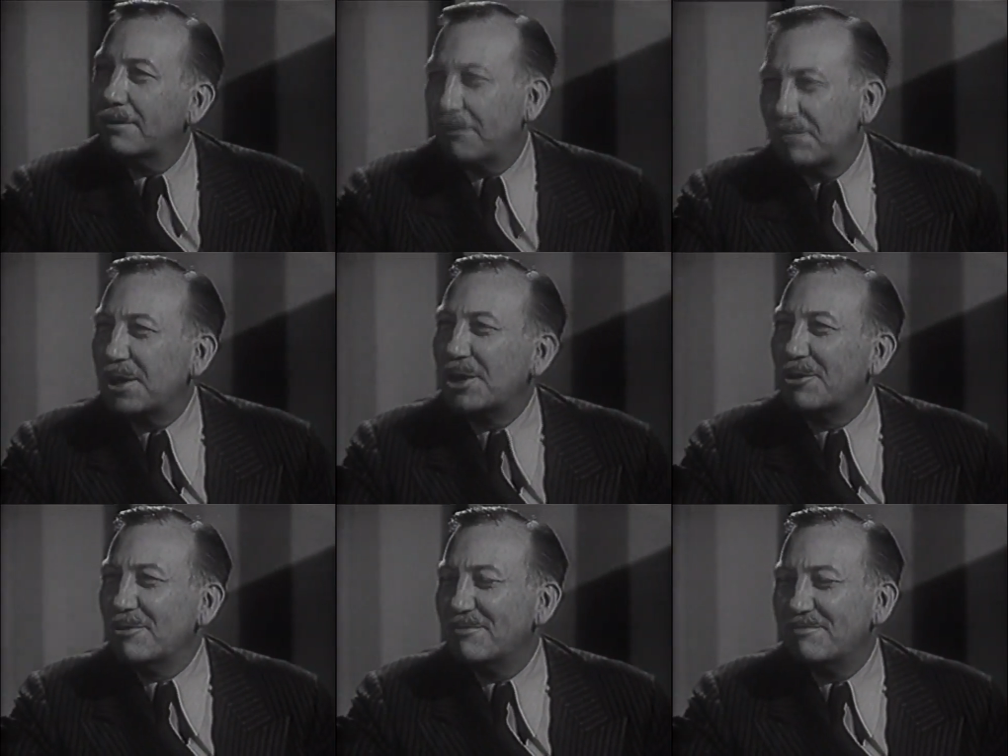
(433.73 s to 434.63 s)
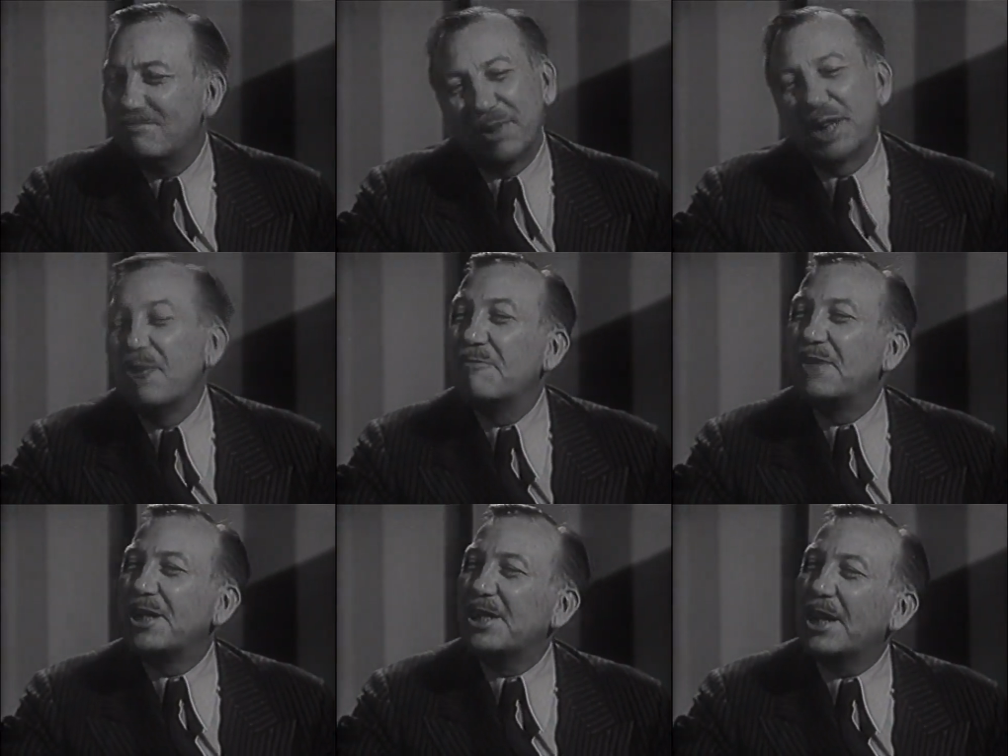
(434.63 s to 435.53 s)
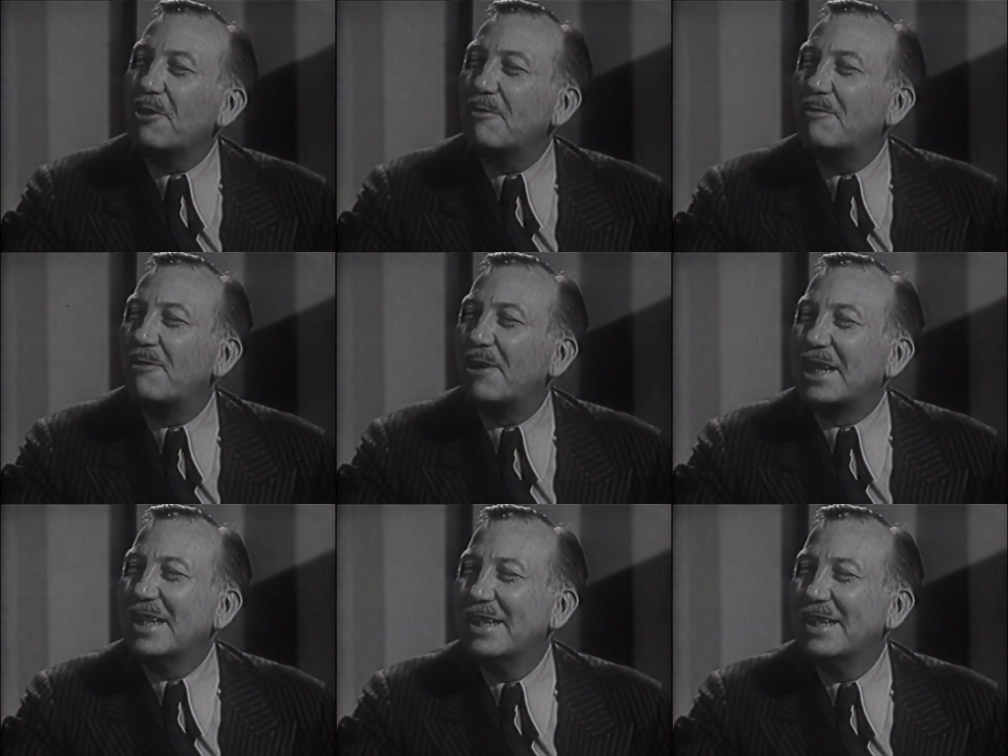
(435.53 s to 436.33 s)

52. But I don't feel a day over 40.